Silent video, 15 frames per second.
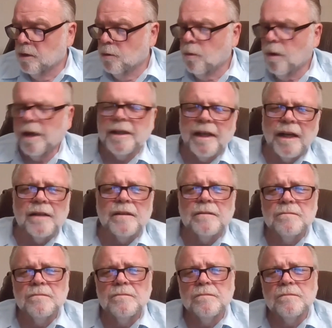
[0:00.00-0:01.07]
Whitehead,
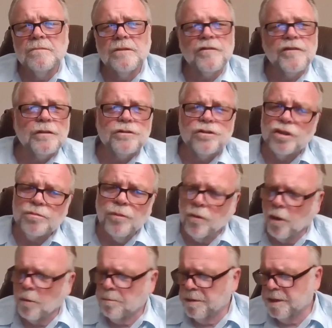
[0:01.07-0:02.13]
the future's more
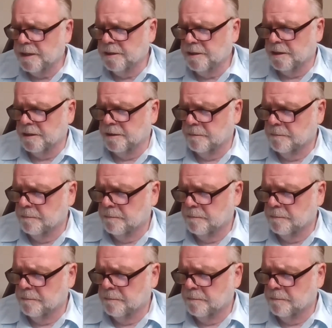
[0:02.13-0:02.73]
open-ended.